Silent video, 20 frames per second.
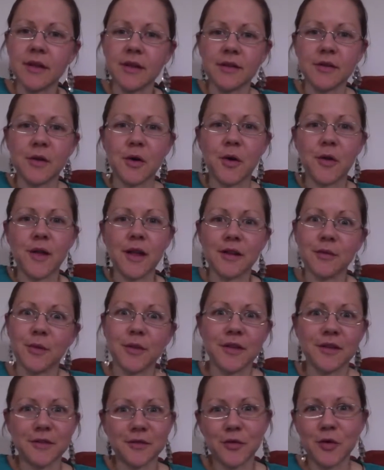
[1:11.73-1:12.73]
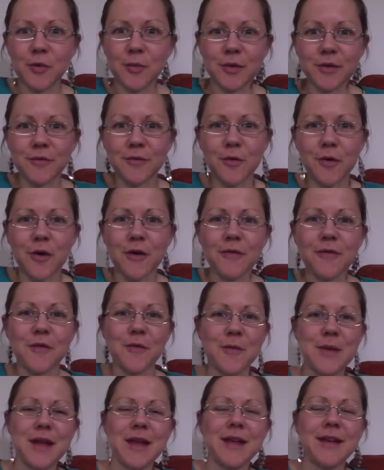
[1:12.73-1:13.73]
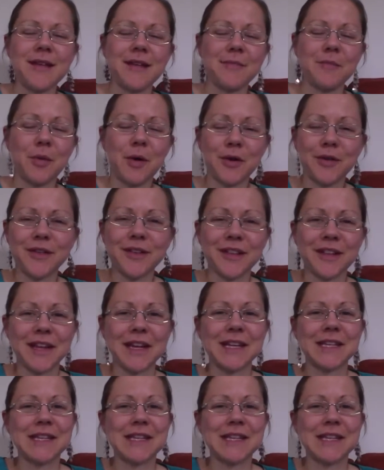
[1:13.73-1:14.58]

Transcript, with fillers: And so that's what this group is for, for me personally,